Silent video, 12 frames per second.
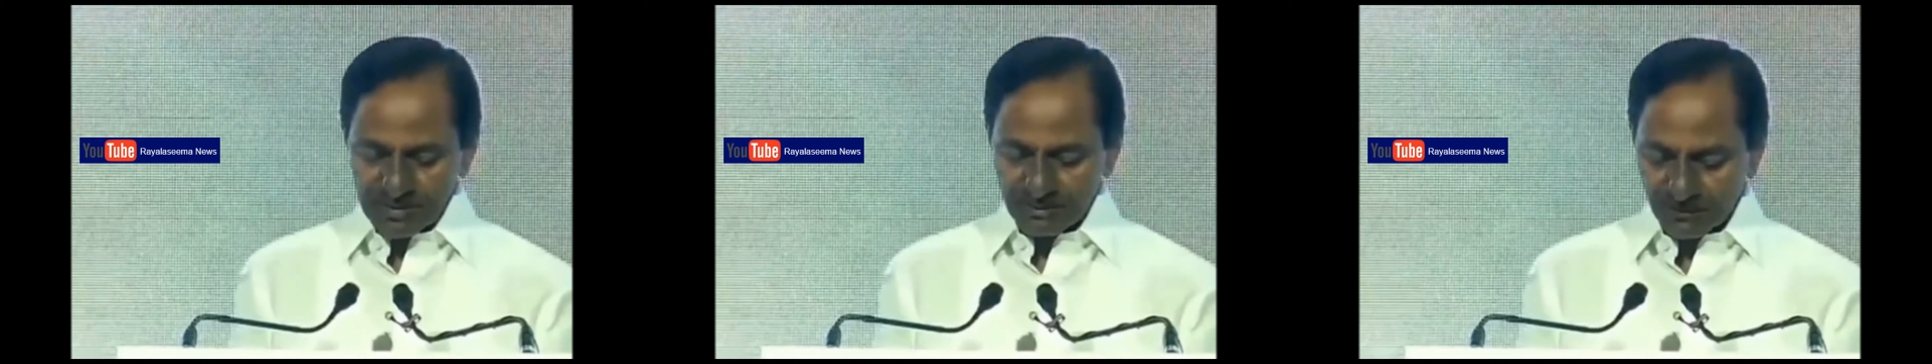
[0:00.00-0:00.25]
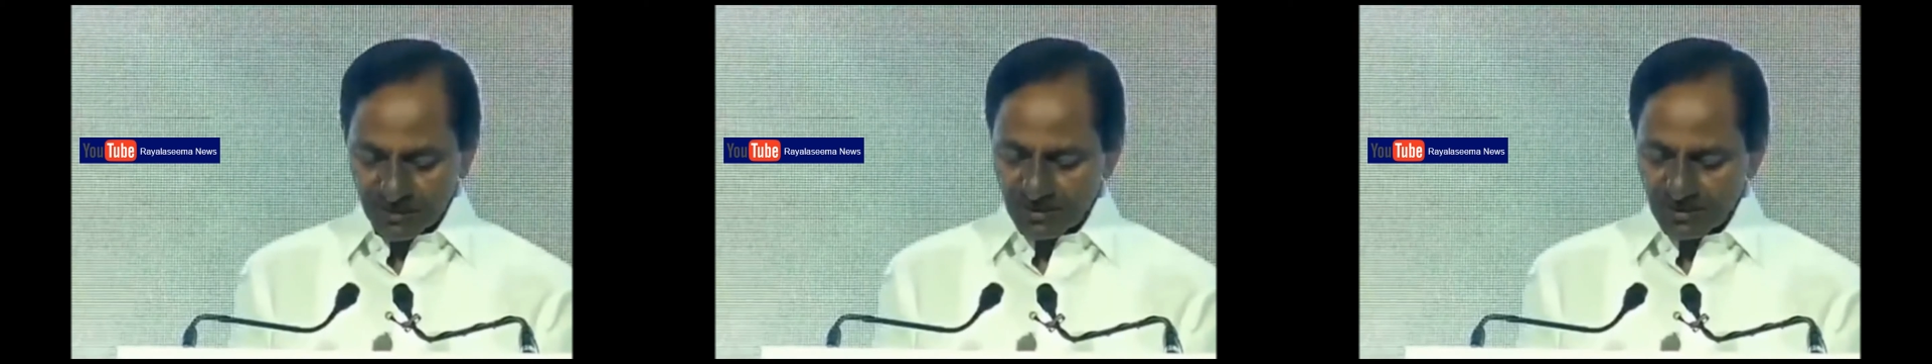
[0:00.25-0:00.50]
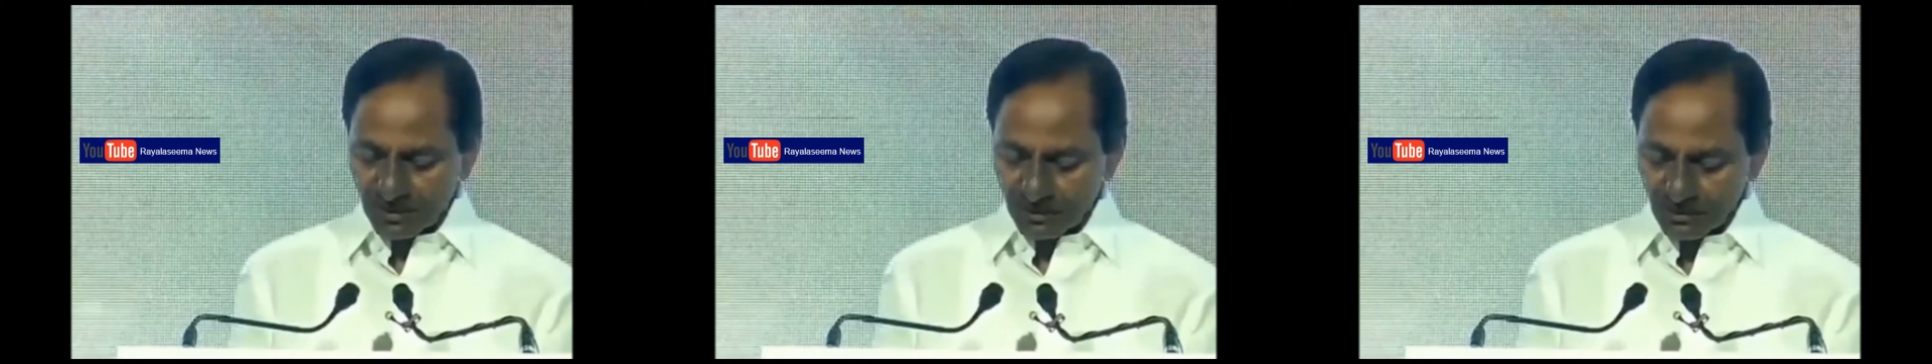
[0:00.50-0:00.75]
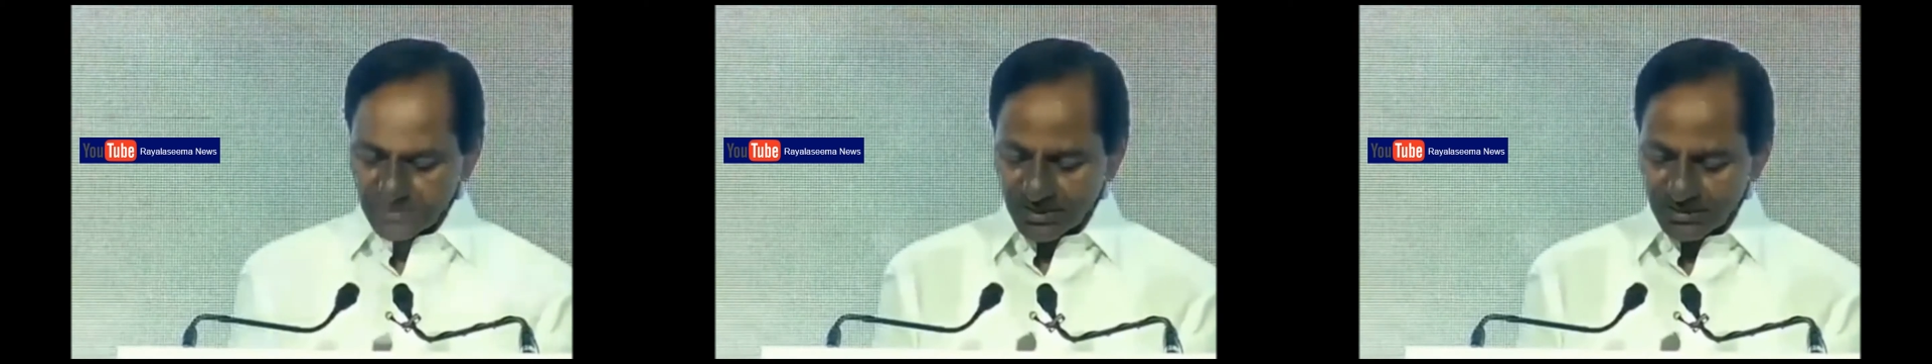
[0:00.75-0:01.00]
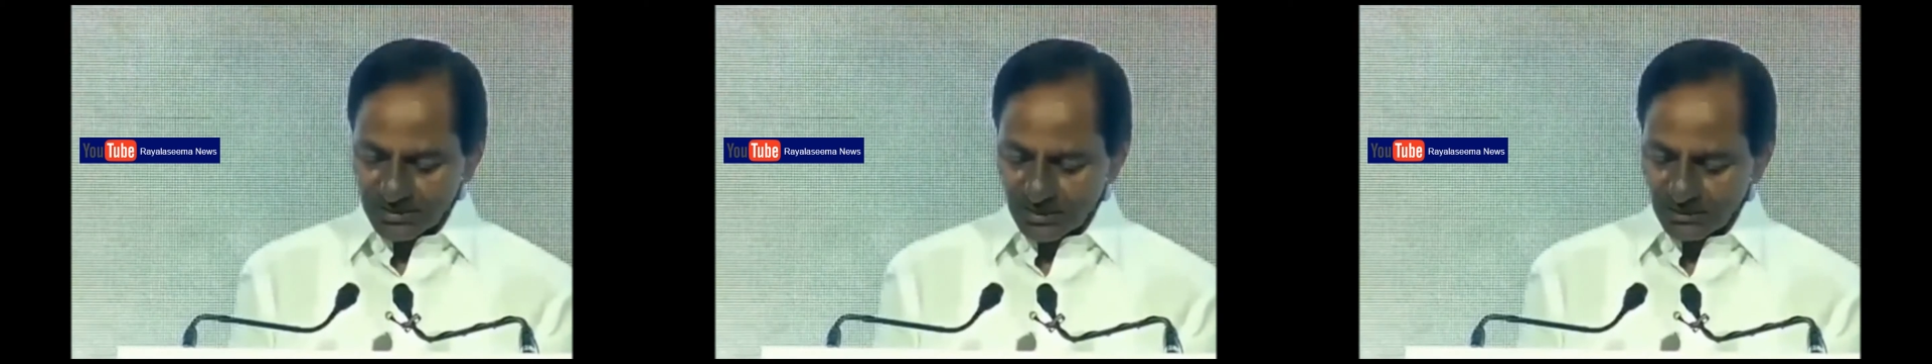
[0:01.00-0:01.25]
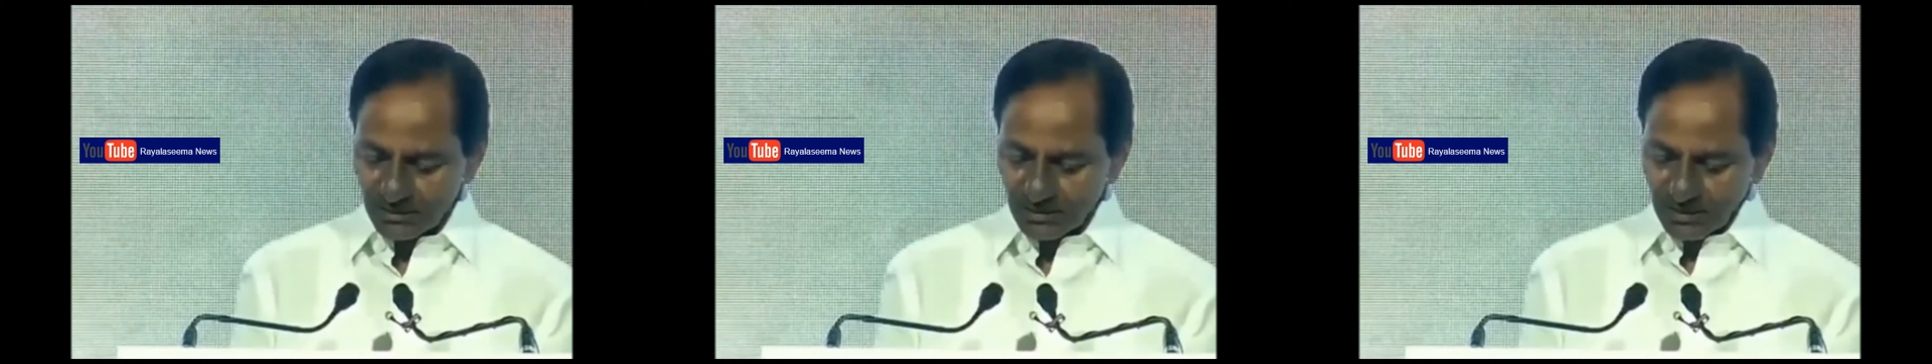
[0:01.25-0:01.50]
in the world outside
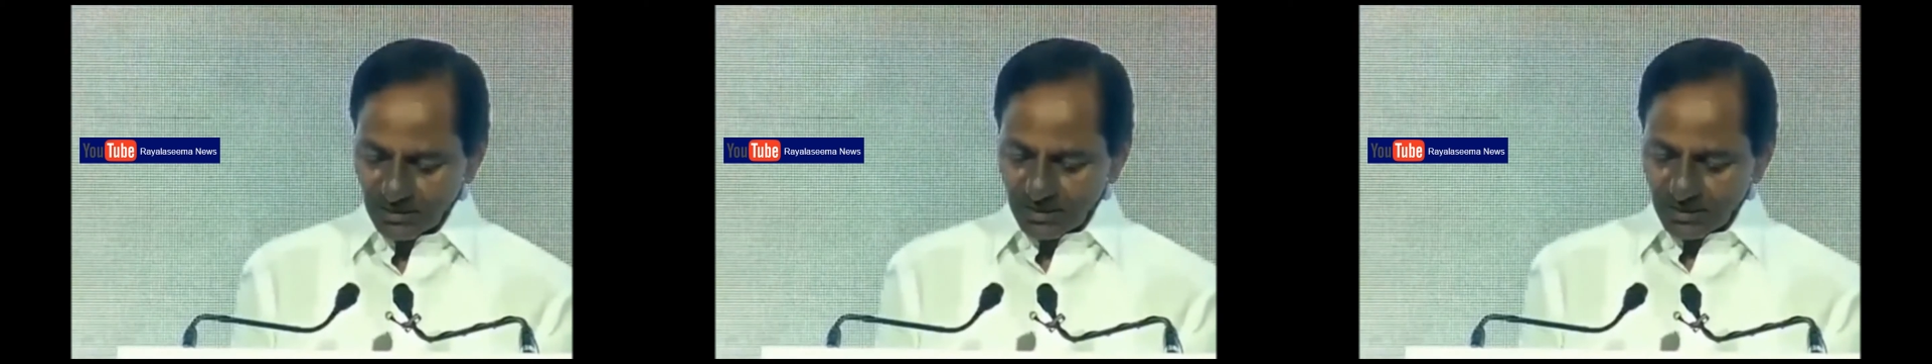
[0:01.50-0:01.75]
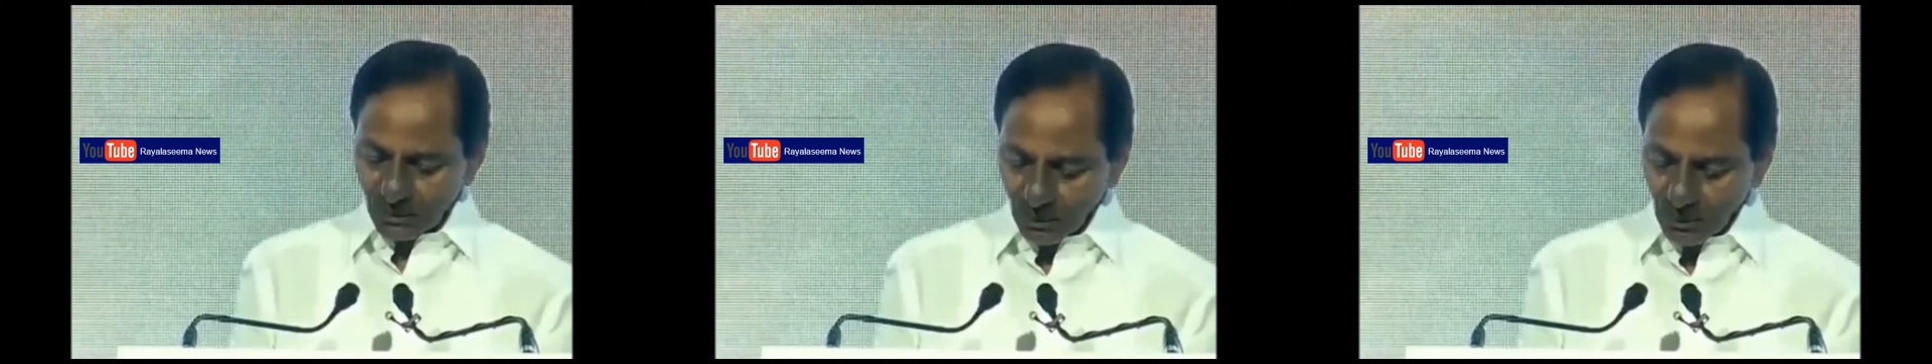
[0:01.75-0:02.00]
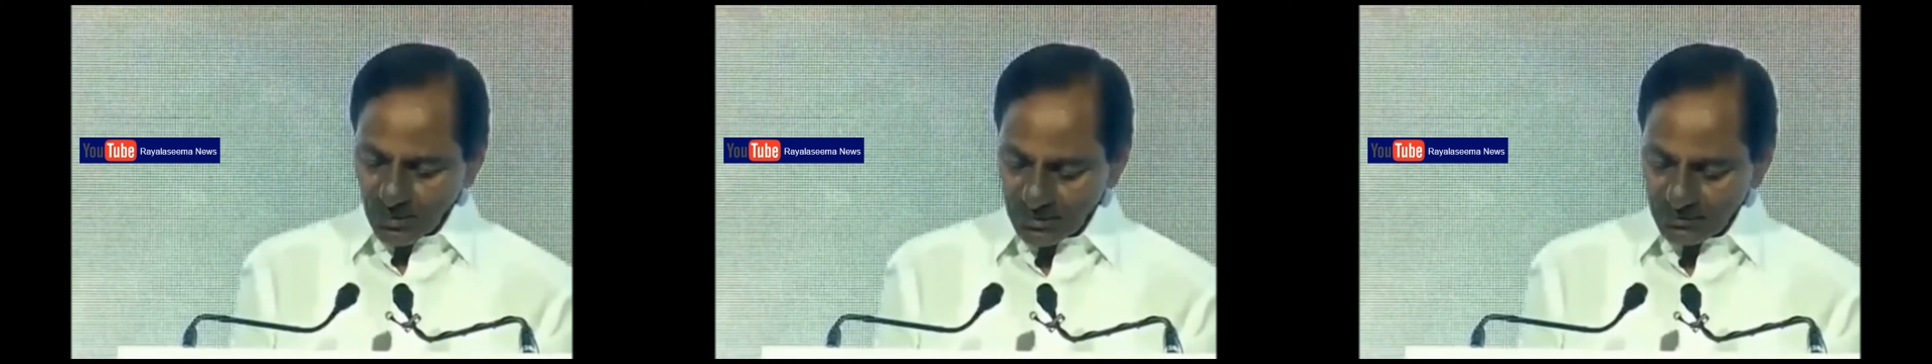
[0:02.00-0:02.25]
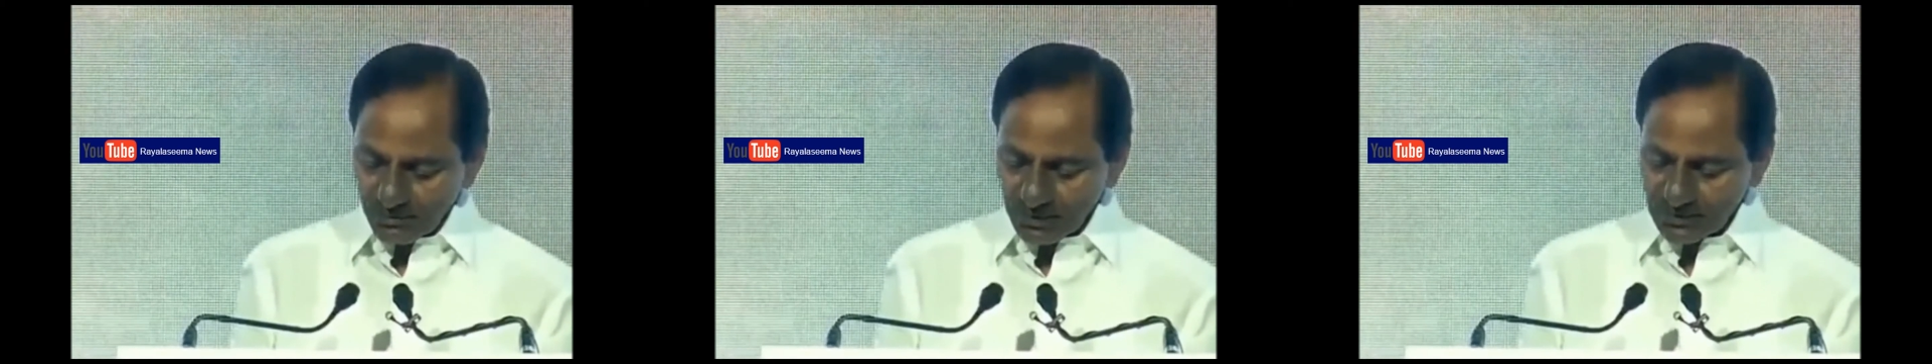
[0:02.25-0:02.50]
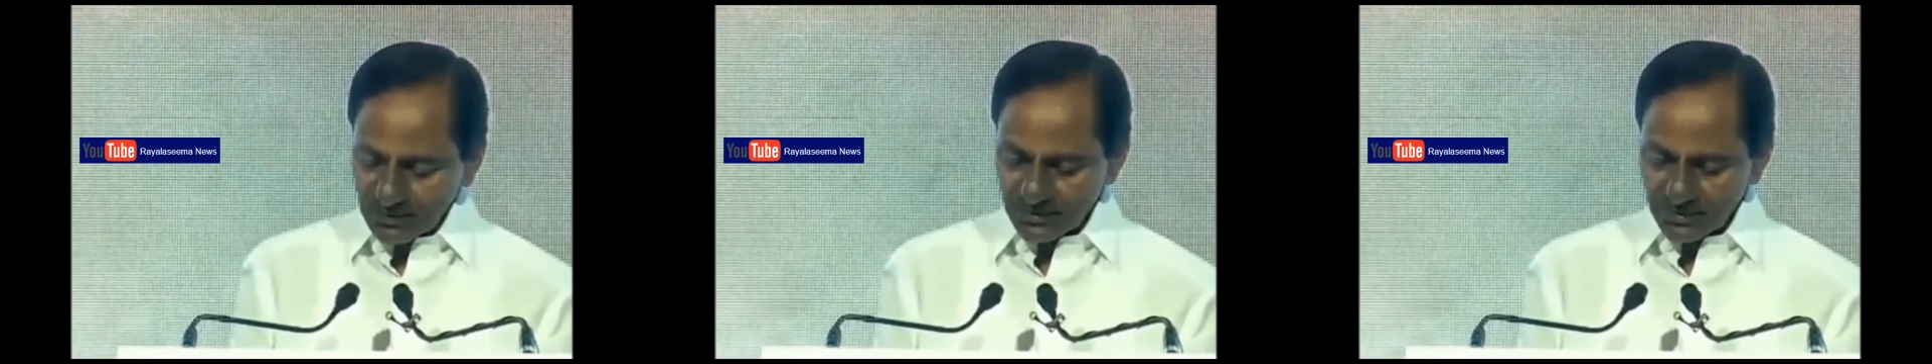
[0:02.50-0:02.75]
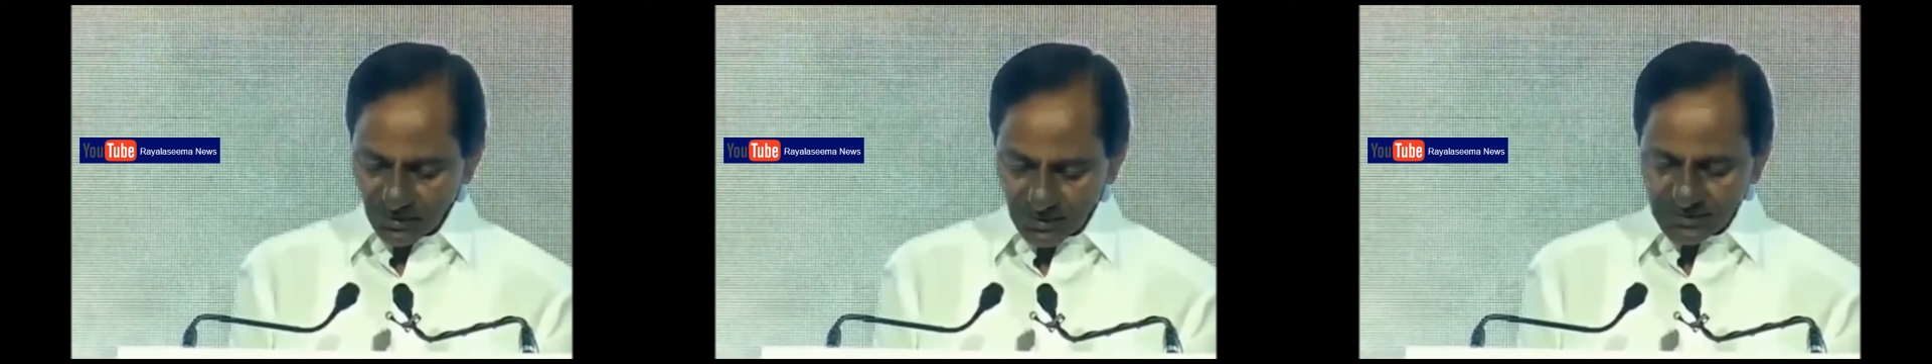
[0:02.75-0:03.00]
their own headquarters in
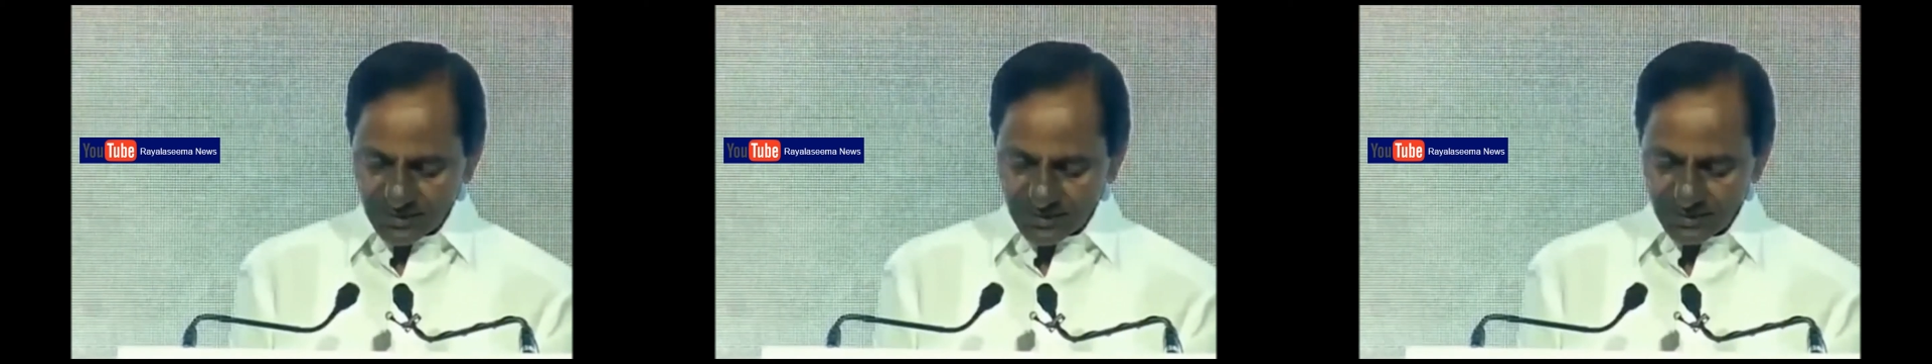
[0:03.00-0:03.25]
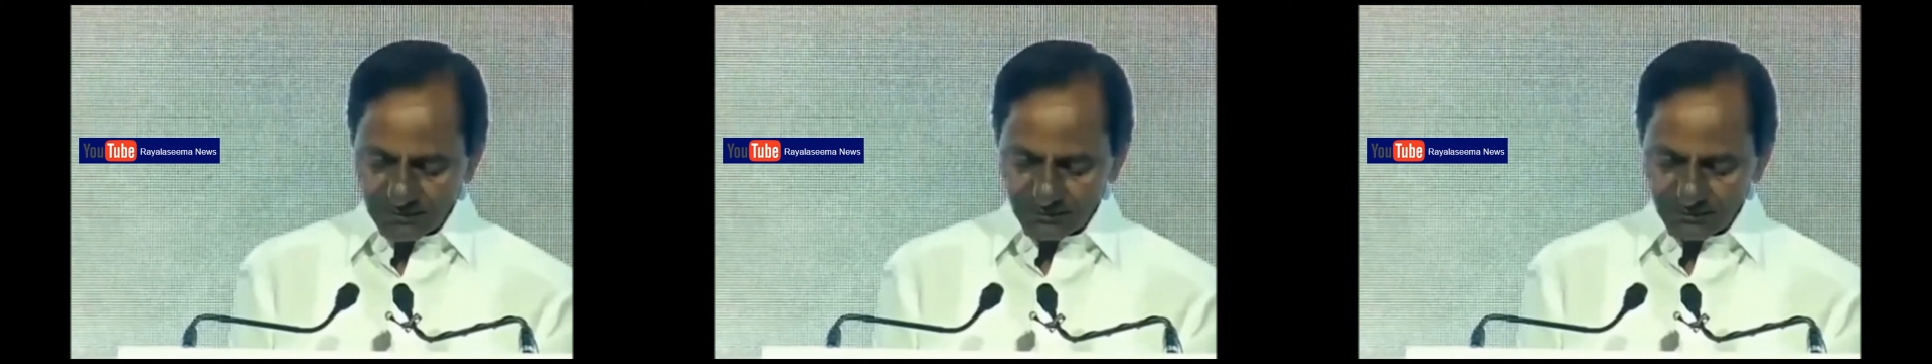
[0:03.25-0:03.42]
the USA.